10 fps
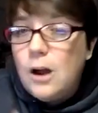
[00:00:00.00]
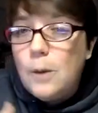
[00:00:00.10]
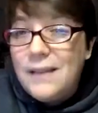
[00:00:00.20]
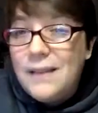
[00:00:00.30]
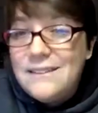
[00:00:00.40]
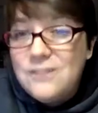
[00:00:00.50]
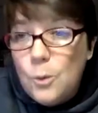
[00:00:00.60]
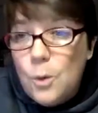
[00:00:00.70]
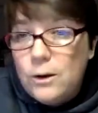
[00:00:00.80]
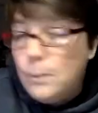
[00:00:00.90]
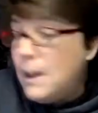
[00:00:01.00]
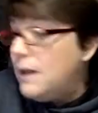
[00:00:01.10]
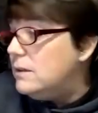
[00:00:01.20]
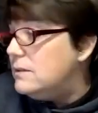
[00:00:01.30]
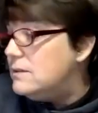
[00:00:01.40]
Our plastic water
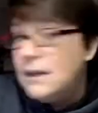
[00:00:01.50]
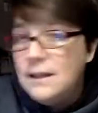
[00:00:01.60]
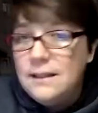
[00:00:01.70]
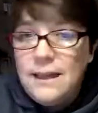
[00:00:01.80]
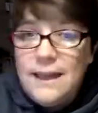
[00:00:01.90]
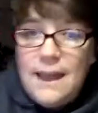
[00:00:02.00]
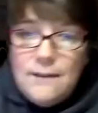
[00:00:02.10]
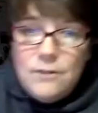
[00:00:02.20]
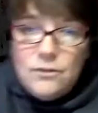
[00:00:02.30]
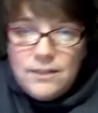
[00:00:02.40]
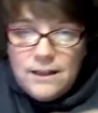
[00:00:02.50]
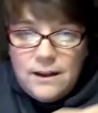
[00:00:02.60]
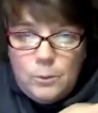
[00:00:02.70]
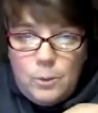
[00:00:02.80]
bottles, like I have over there